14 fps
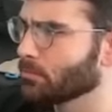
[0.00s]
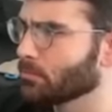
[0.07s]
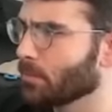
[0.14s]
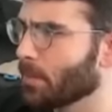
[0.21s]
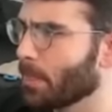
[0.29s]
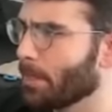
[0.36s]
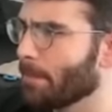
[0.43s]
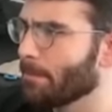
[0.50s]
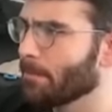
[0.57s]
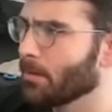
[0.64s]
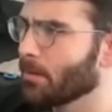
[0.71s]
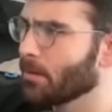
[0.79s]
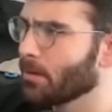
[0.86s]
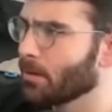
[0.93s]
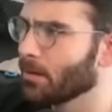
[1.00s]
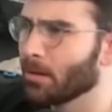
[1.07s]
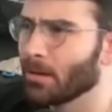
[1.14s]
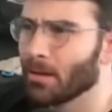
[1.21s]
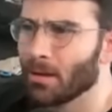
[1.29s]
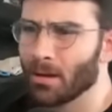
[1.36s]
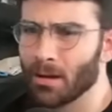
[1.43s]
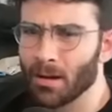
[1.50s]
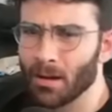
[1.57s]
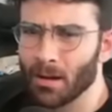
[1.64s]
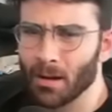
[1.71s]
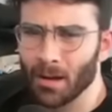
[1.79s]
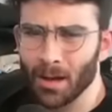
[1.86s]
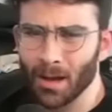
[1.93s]

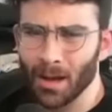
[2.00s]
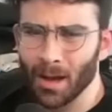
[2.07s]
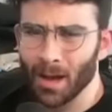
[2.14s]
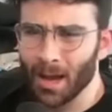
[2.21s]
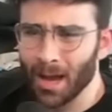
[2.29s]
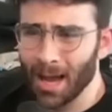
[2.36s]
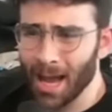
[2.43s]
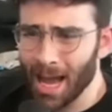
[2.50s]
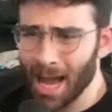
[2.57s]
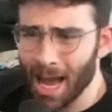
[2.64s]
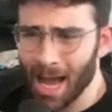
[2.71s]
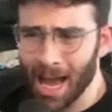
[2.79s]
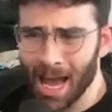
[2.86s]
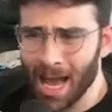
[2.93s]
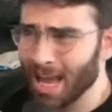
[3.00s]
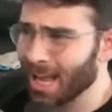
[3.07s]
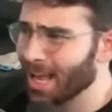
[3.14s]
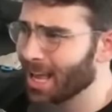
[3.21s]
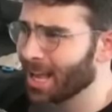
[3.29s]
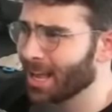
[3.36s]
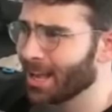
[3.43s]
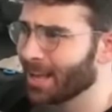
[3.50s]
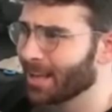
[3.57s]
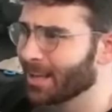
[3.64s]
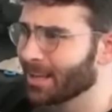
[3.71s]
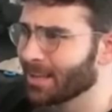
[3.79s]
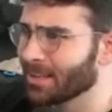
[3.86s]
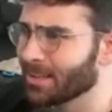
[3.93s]

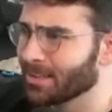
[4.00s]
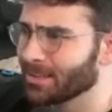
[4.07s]
(not speaking)